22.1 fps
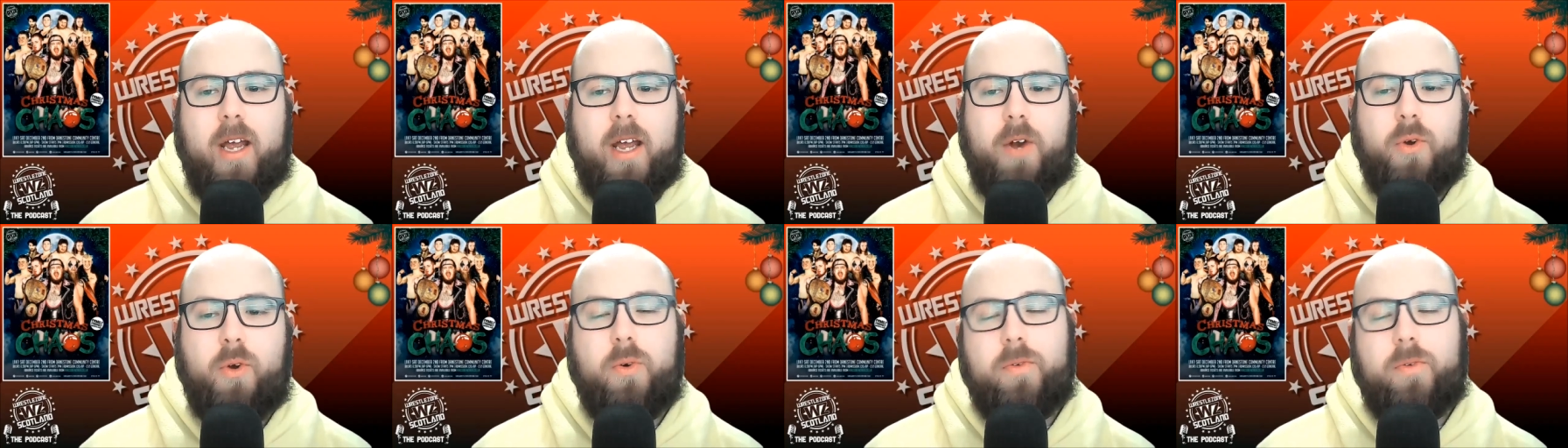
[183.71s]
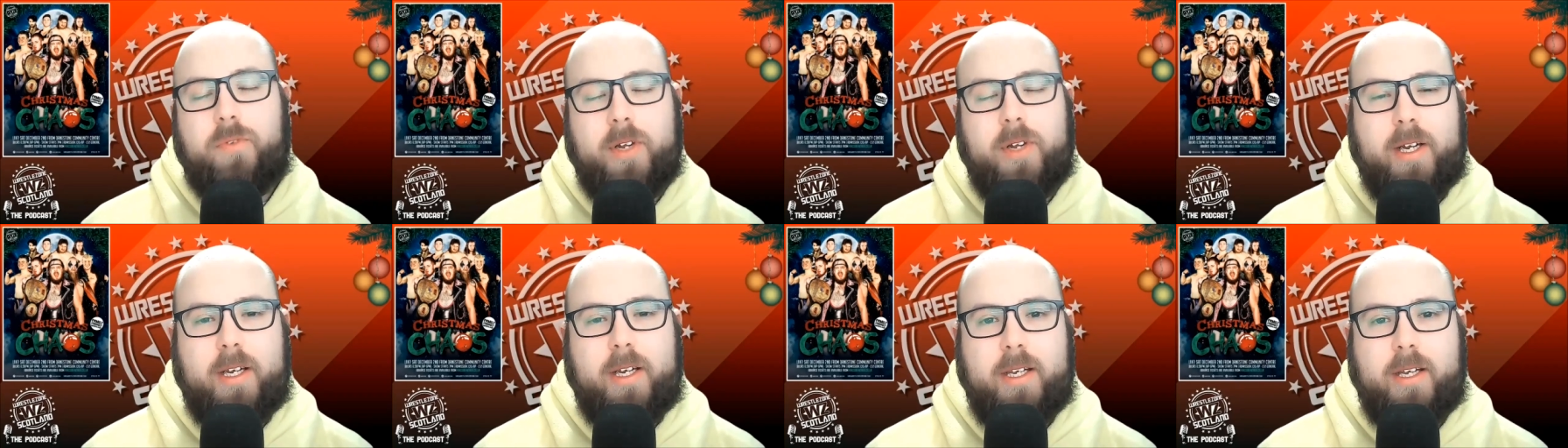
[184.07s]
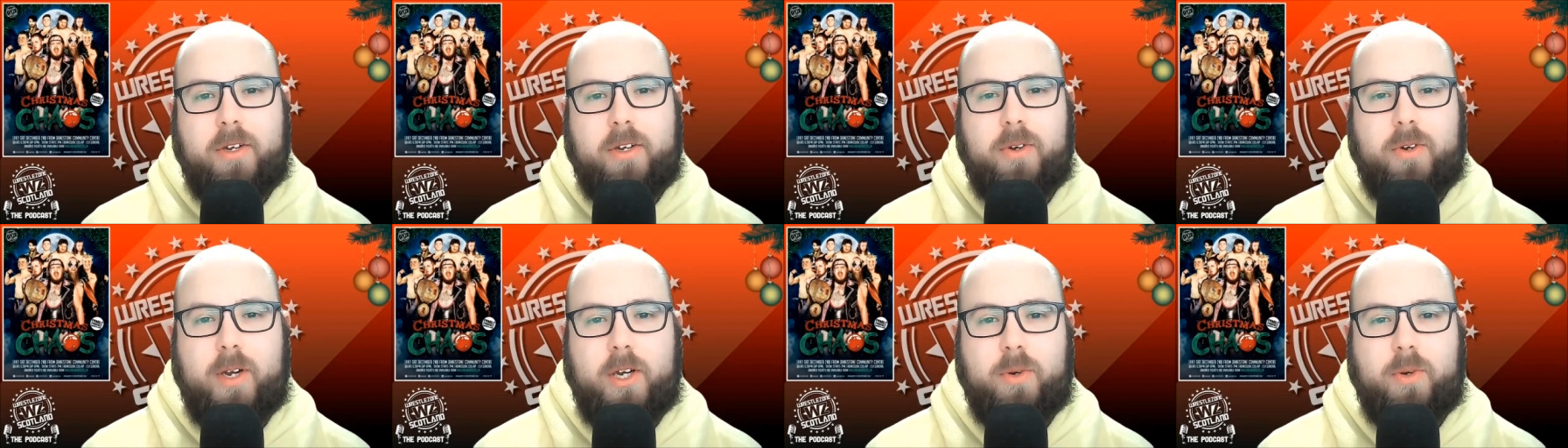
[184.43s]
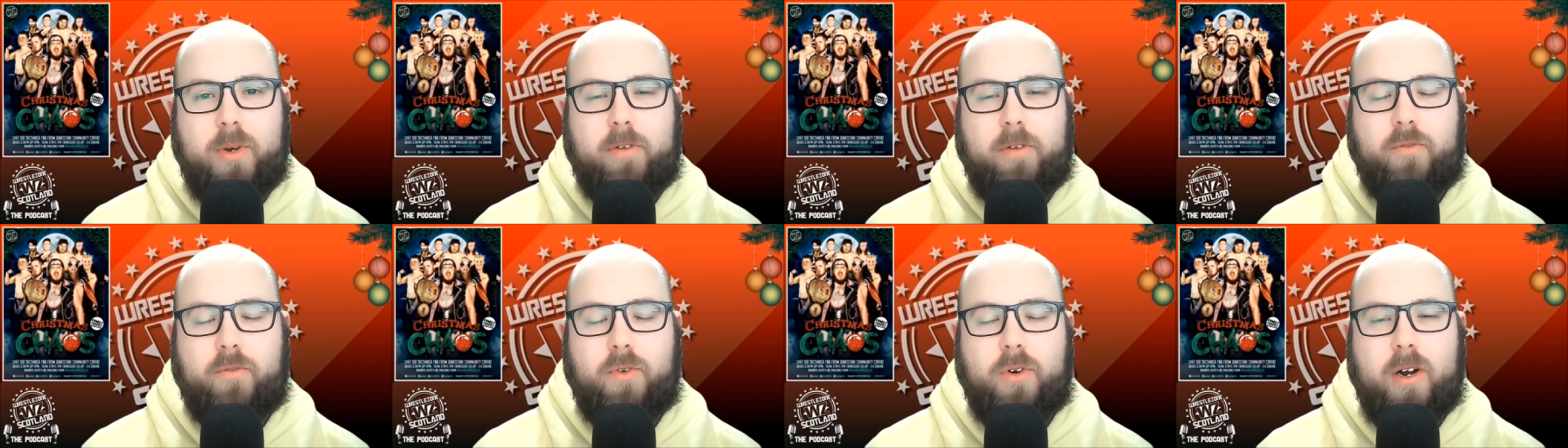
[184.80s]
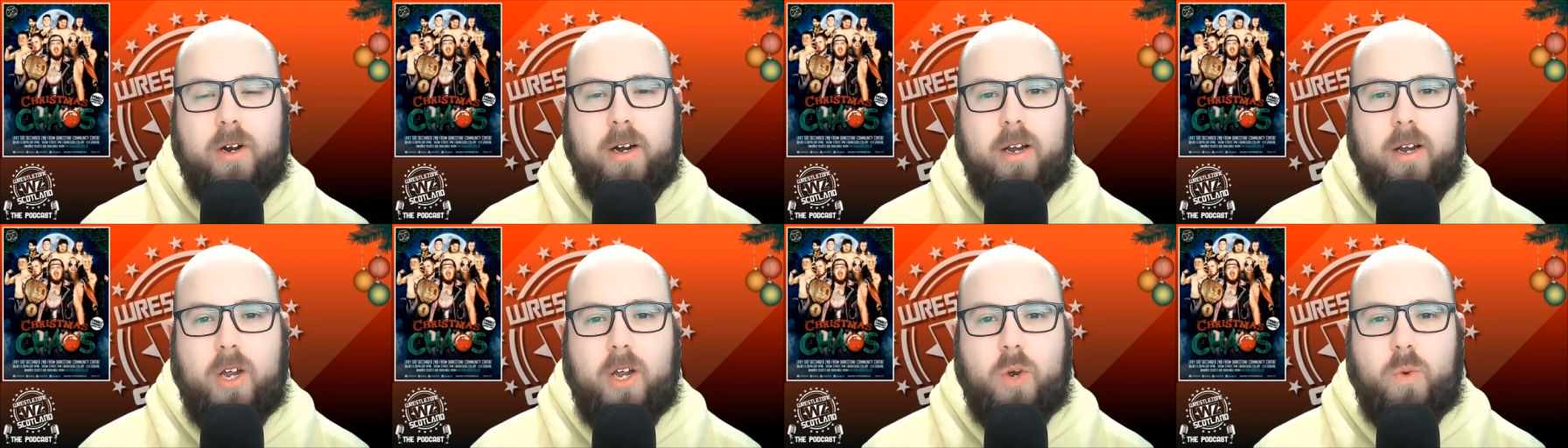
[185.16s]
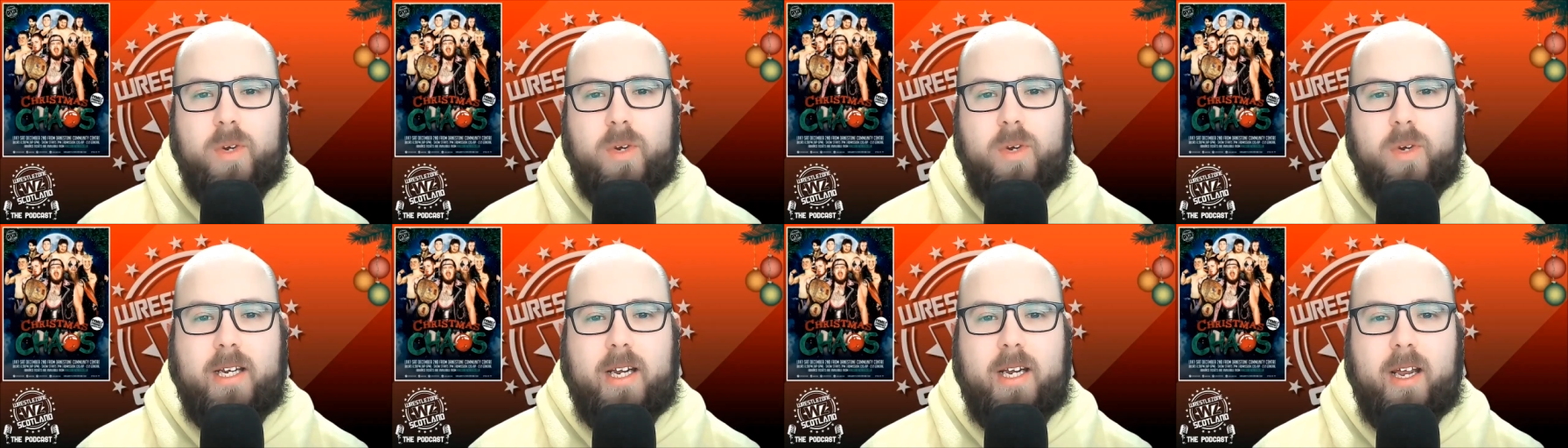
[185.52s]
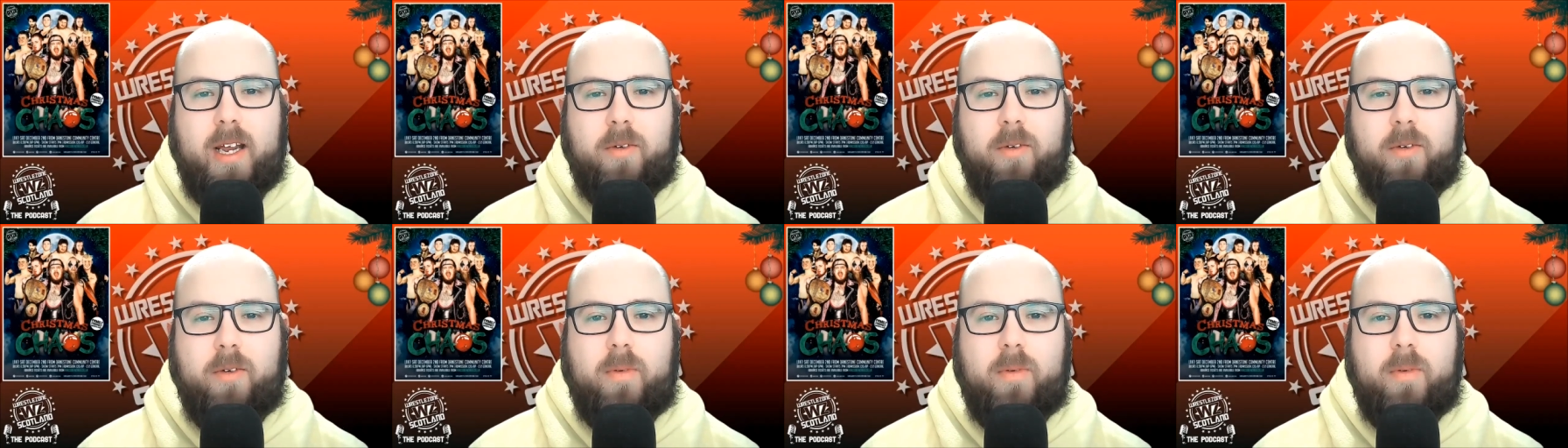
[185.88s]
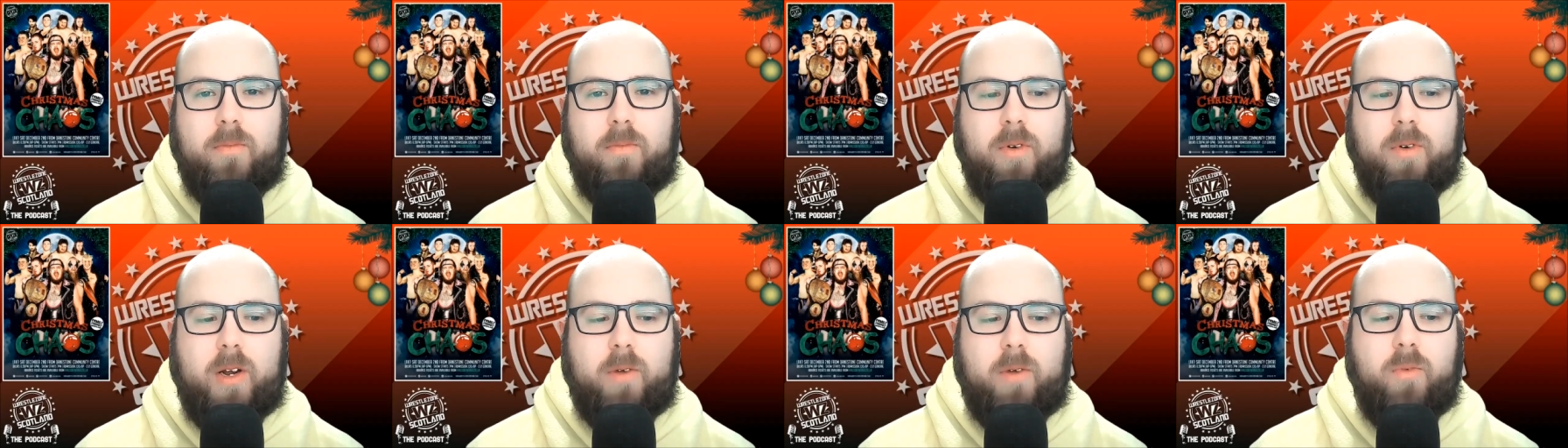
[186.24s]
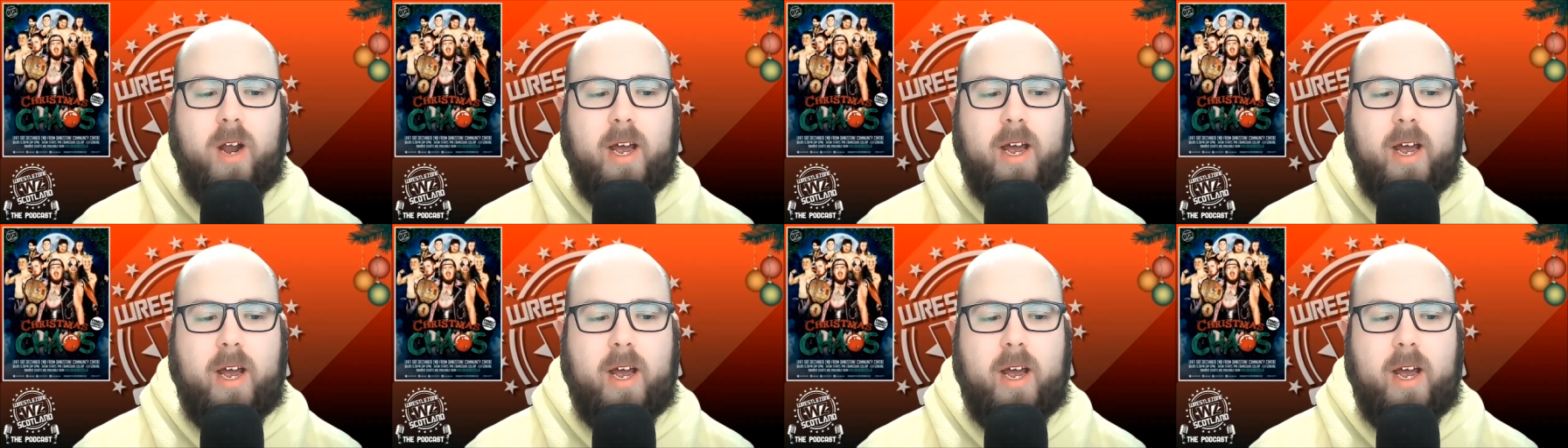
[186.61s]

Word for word: and hopefully in 2024 we see him uh,